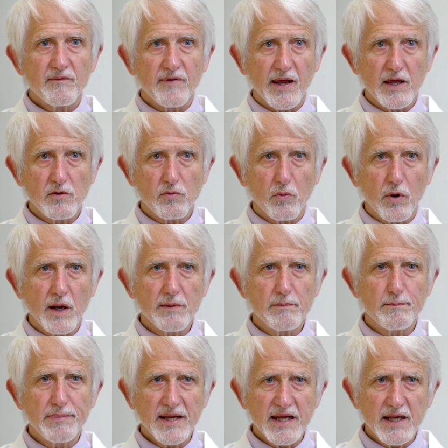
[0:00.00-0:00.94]
Phase
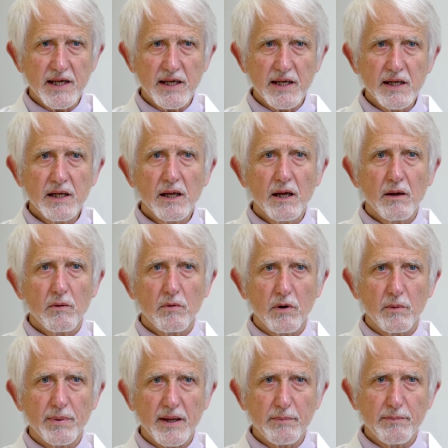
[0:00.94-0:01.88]
1B
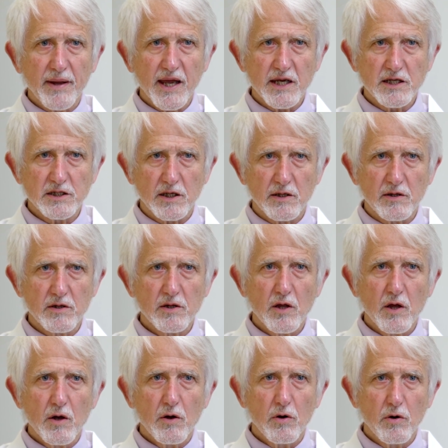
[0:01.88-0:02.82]
will be
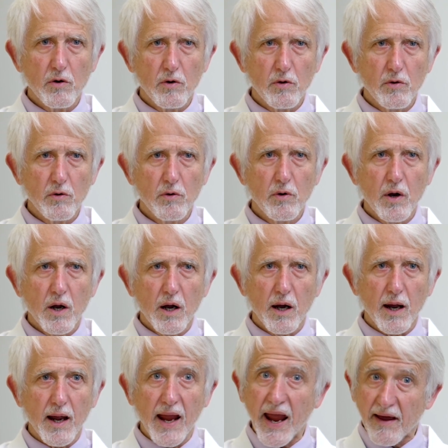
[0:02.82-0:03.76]
patients who
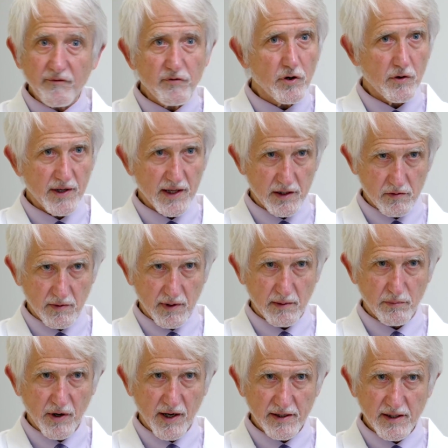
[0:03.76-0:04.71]
have no
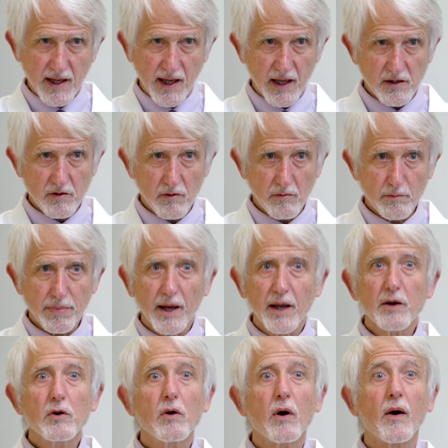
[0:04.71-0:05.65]
history of breast cancer
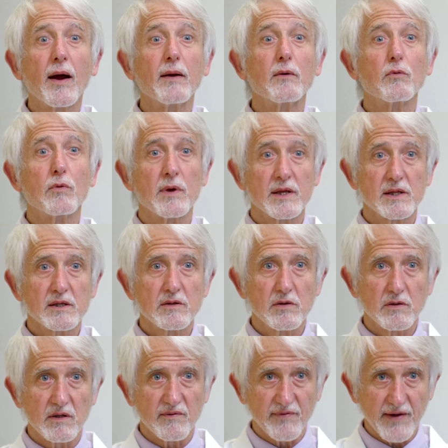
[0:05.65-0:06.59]
but who are at risk
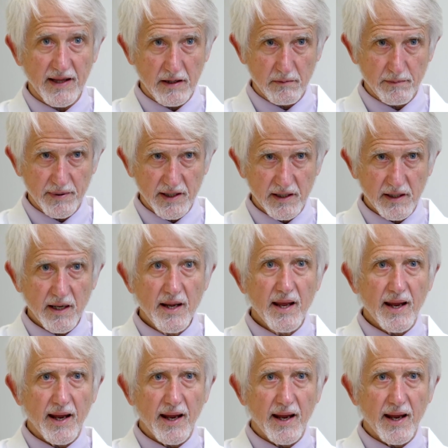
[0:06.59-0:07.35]
to develop it.